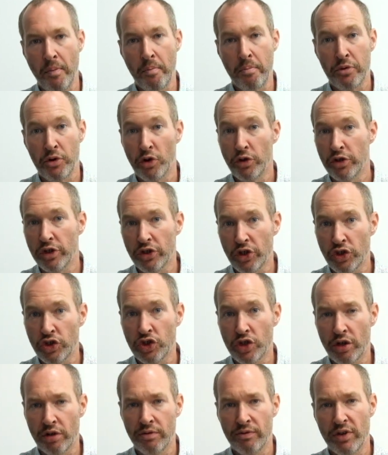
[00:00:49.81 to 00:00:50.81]
products
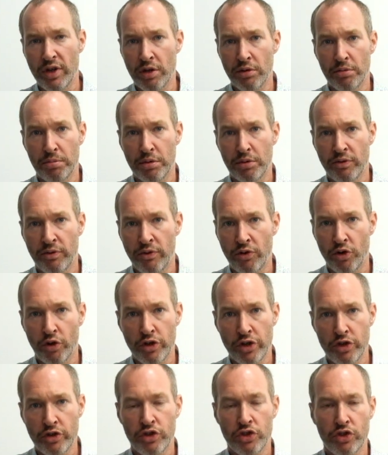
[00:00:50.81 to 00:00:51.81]
that are available for
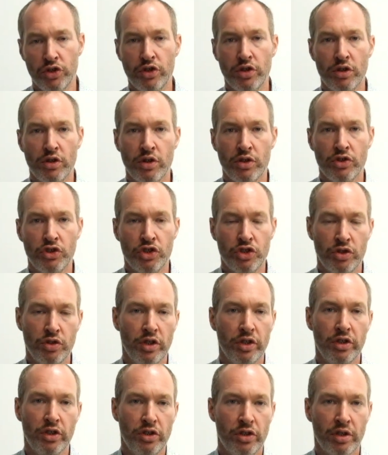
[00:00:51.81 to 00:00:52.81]
you, so you're
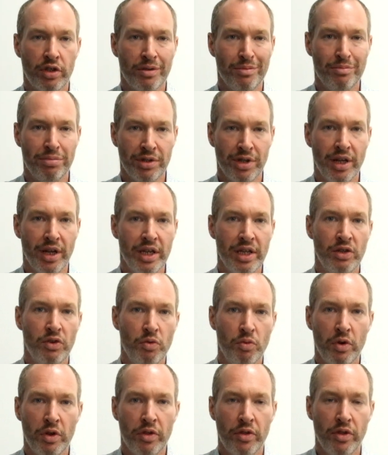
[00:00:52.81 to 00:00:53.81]
ensuring that you're
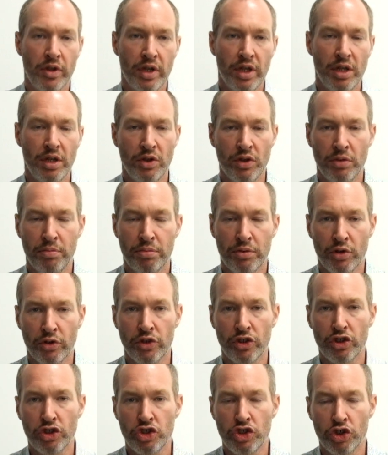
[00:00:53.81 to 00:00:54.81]
compliant with the
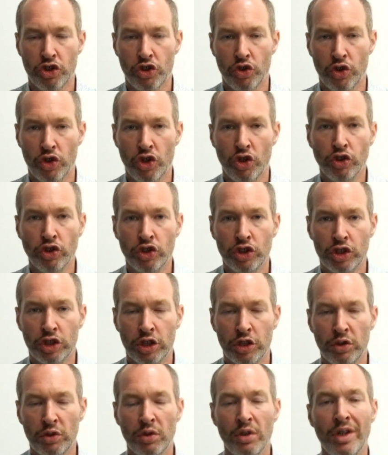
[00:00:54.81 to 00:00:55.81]
products you're going on
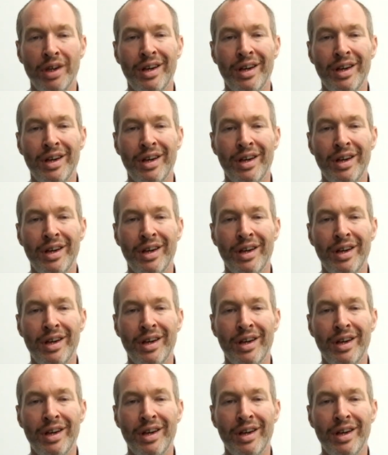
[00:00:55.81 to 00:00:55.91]
to,